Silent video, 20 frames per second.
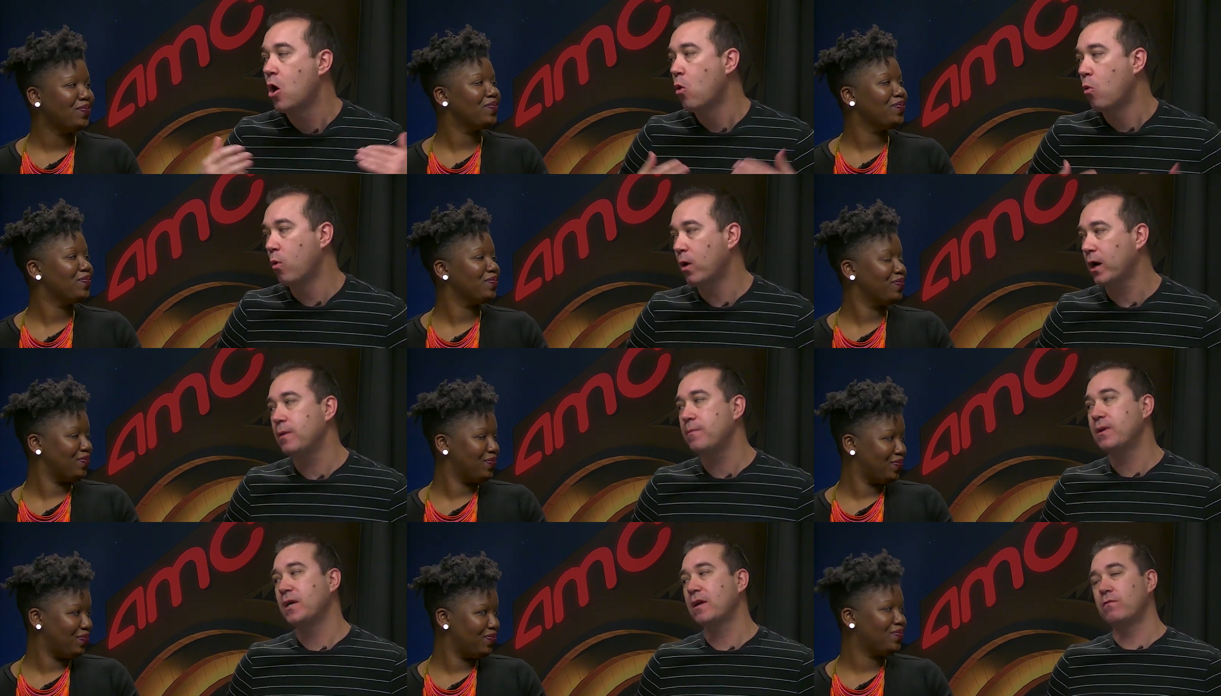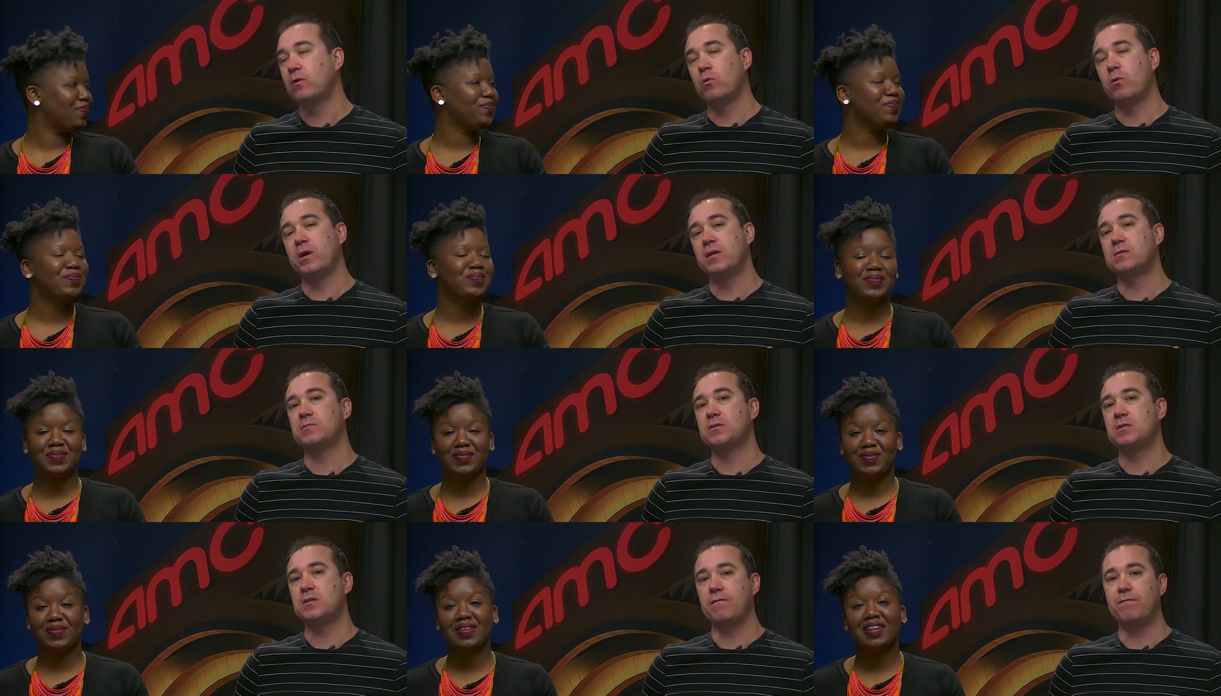Speaker 1: We're going to be giving away
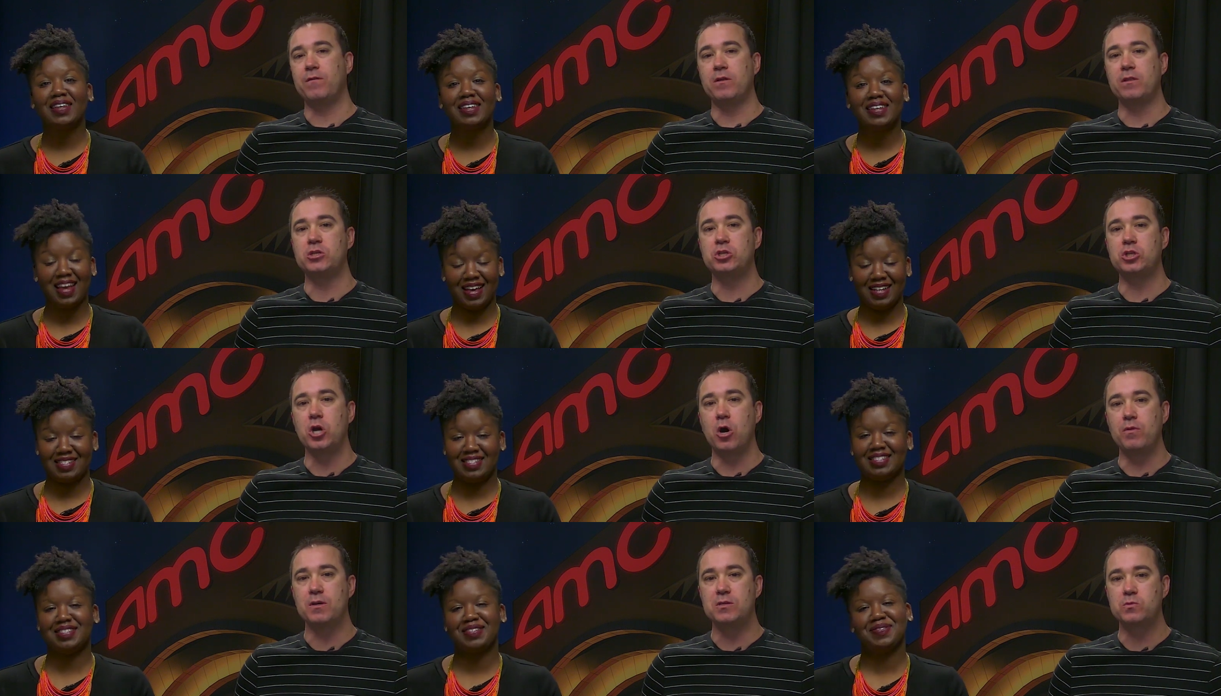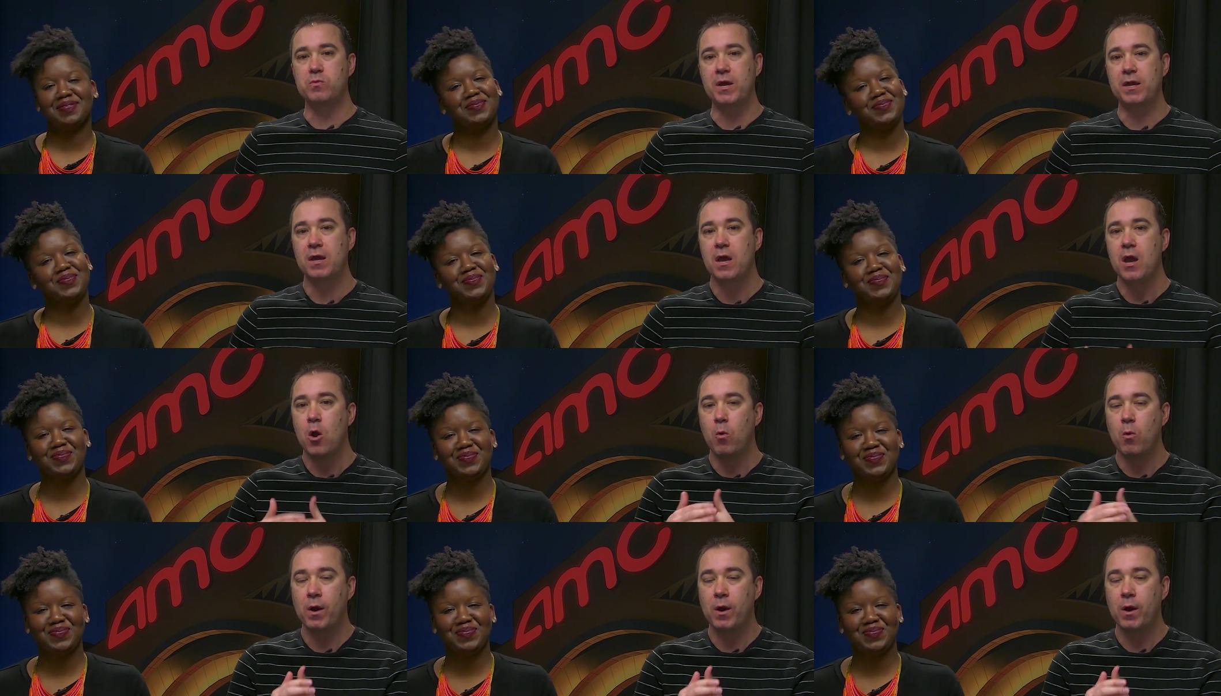some stuff on the yes. show this week.